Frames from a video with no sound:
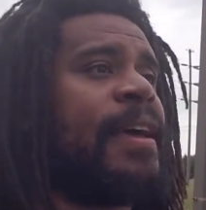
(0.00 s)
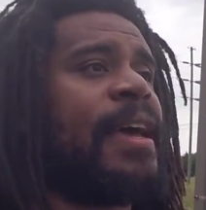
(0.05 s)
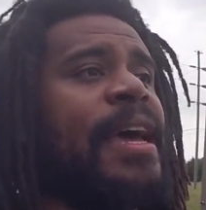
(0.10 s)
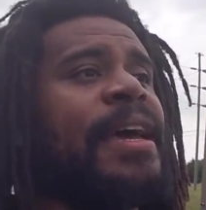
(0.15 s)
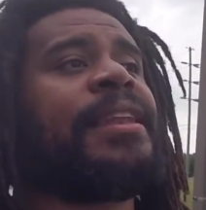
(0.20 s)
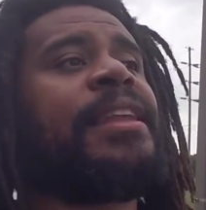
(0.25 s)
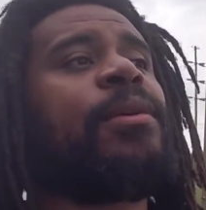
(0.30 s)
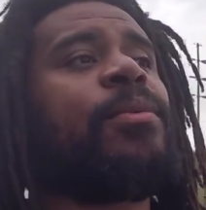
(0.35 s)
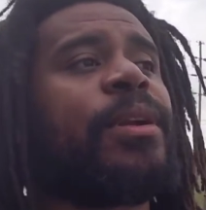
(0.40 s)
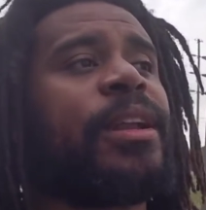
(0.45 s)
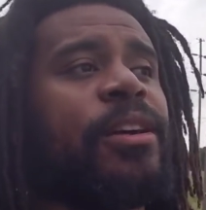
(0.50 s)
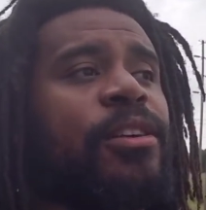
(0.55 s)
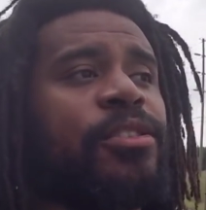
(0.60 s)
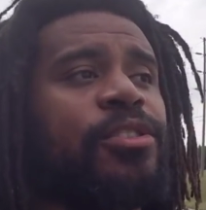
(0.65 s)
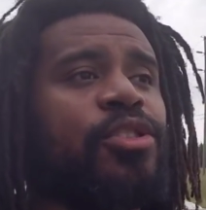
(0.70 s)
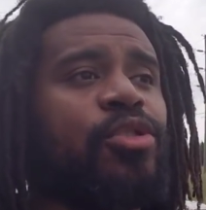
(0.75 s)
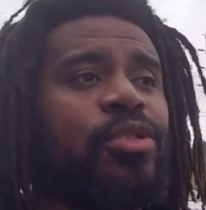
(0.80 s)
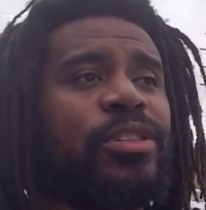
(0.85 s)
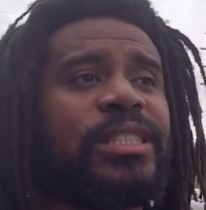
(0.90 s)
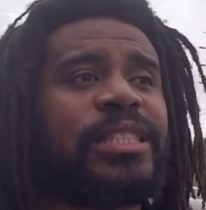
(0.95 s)
And then what they're gonna
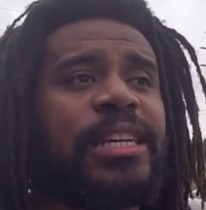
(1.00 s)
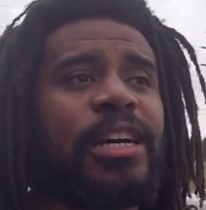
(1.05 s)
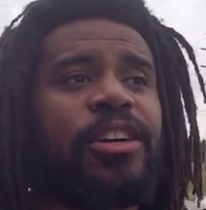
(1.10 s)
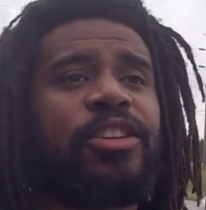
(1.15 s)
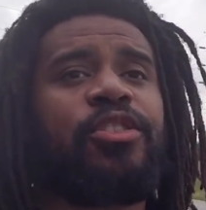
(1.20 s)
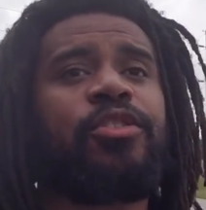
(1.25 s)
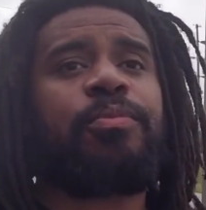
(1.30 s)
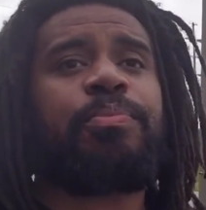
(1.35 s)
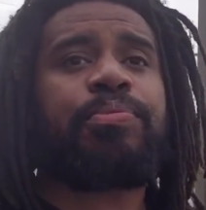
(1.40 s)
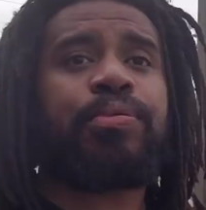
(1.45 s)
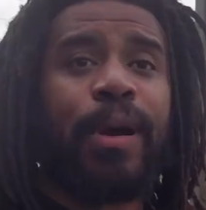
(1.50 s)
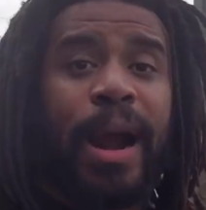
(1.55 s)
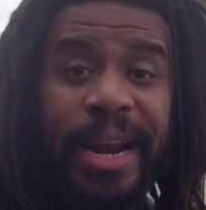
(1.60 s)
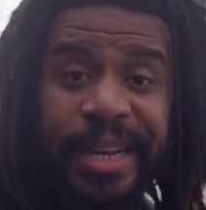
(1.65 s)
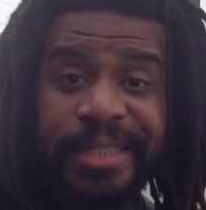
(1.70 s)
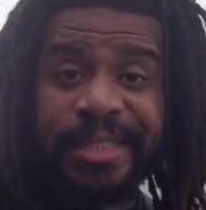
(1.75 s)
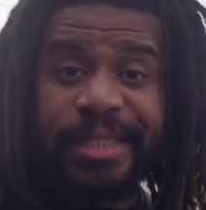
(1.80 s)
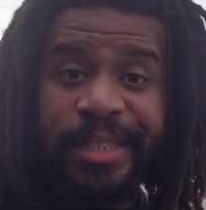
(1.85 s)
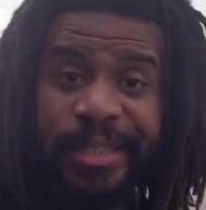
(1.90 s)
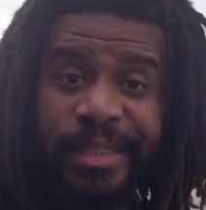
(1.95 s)
do is tell you
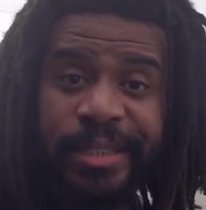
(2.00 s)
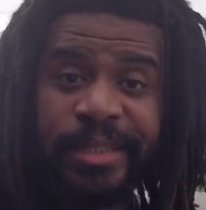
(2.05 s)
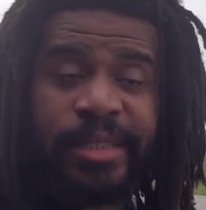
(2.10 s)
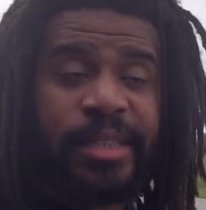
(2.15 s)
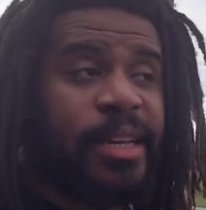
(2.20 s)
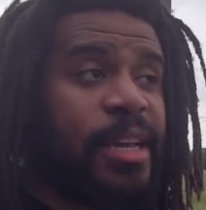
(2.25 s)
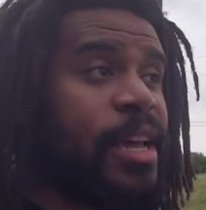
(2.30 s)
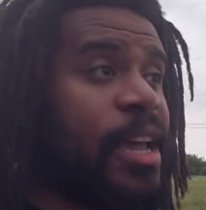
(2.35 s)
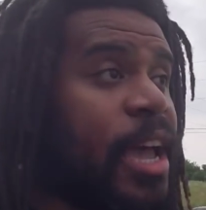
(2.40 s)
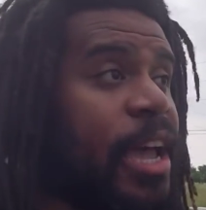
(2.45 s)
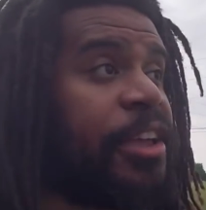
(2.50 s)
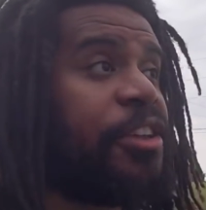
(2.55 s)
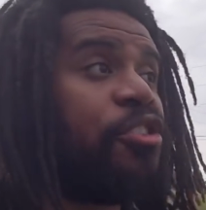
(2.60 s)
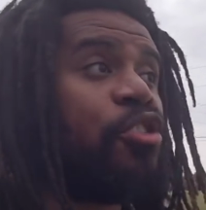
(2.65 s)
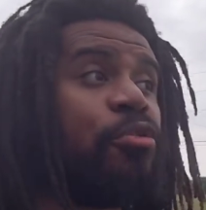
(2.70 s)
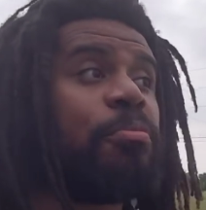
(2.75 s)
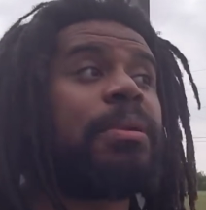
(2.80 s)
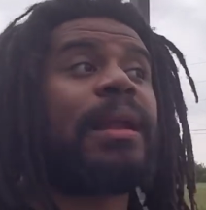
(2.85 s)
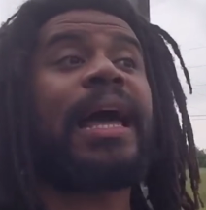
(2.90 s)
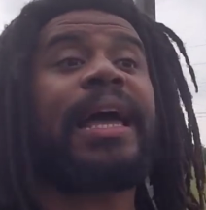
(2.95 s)
prices, and you're
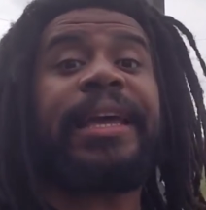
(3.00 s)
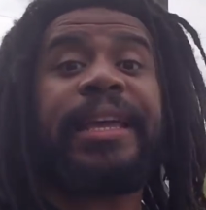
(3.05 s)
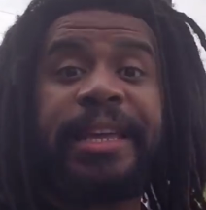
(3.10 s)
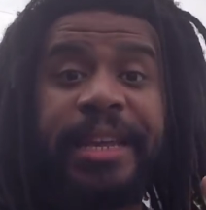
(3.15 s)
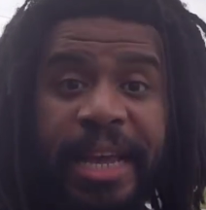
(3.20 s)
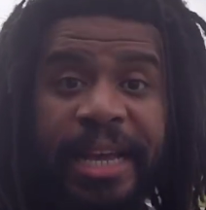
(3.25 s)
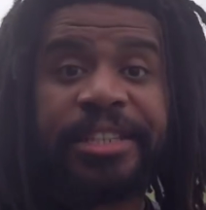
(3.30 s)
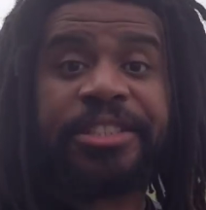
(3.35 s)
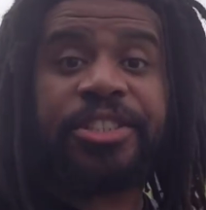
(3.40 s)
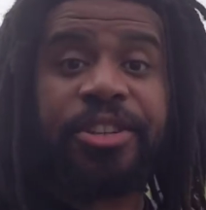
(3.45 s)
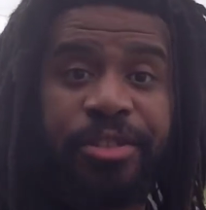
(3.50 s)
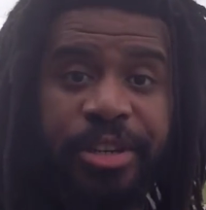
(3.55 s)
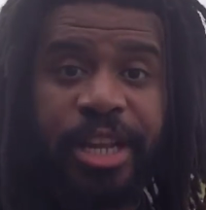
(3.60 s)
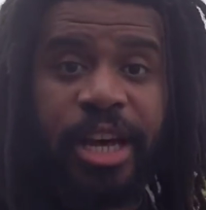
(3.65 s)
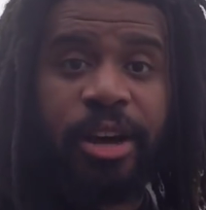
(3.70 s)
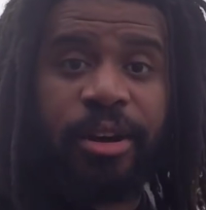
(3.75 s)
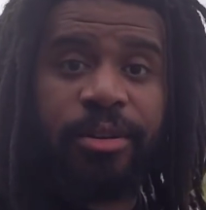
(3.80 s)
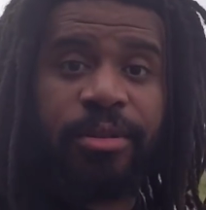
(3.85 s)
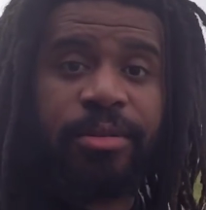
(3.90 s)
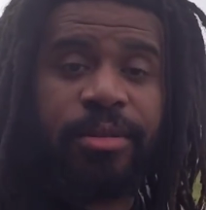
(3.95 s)
gonna be like, yes or
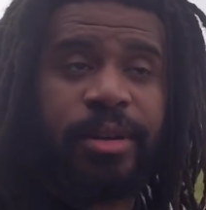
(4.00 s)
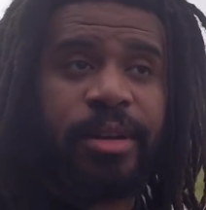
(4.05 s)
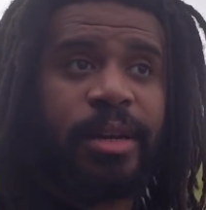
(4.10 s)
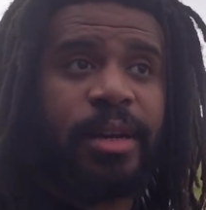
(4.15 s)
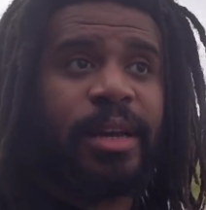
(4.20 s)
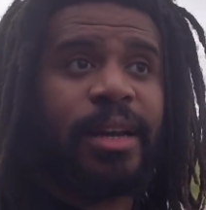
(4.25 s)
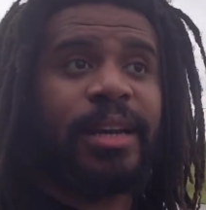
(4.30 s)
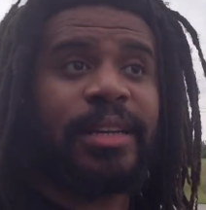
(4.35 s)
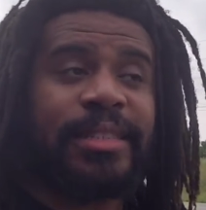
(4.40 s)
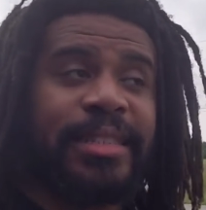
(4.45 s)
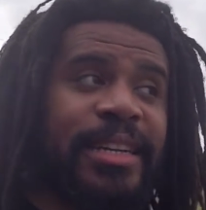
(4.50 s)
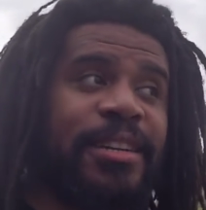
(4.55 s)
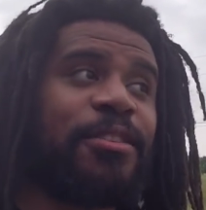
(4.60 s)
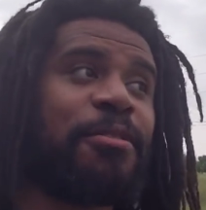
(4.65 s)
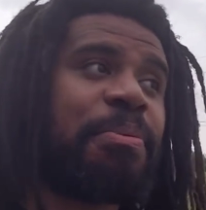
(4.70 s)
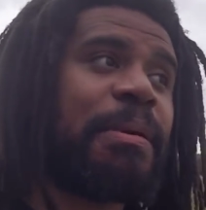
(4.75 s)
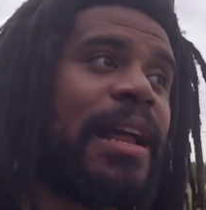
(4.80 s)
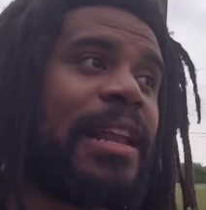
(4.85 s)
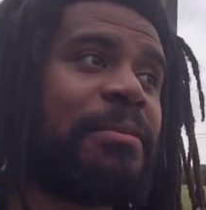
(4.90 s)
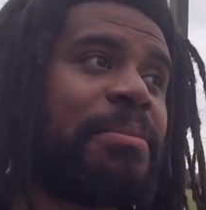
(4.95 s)
no, because they're gonna
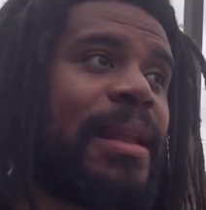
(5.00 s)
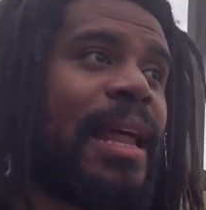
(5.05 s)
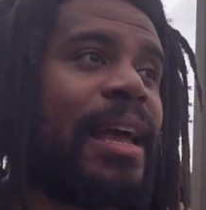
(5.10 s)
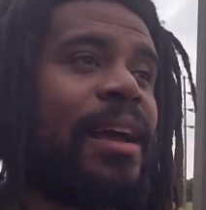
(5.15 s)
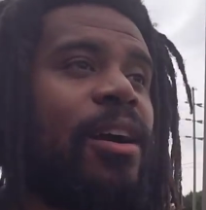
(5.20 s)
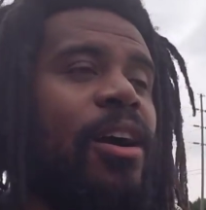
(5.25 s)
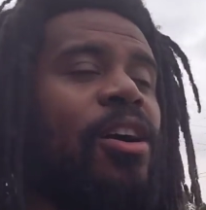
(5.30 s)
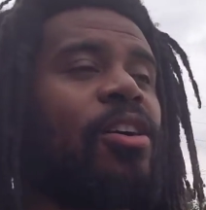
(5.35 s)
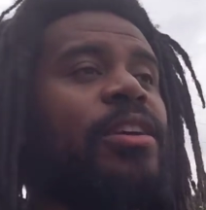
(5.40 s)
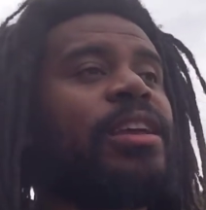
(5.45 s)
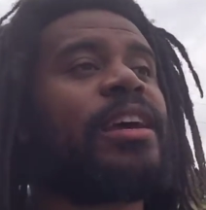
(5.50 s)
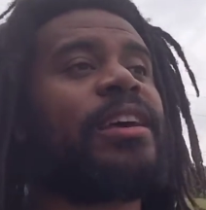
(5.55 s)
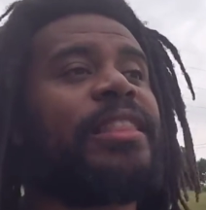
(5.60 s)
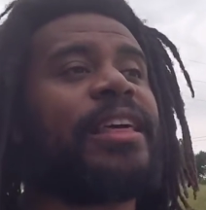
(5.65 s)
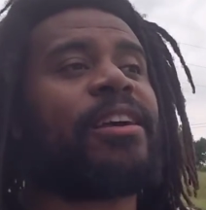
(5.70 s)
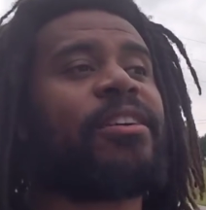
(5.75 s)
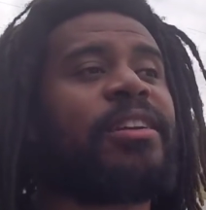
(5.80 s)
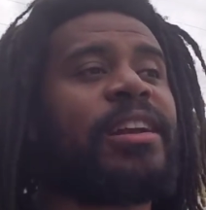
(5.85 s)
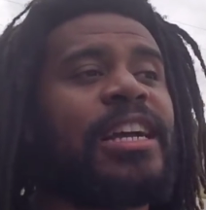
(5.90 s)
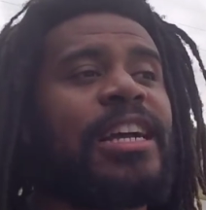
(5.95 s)
probably be like, oh yeah,
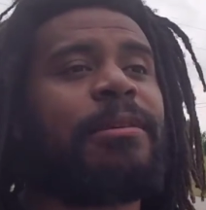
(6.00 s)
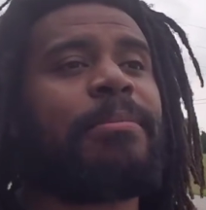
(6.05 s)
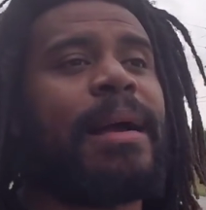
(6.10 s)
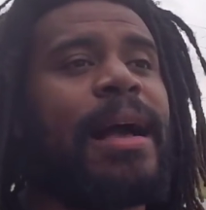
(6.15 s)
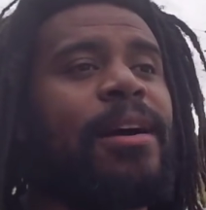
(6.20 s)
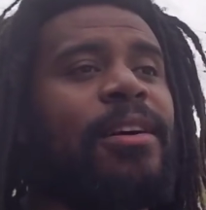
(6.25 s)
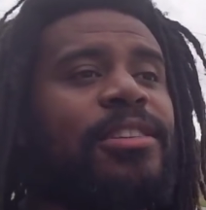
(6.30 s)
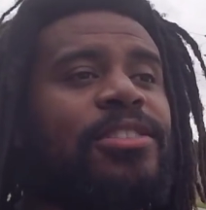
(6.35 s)
they're gonna come out.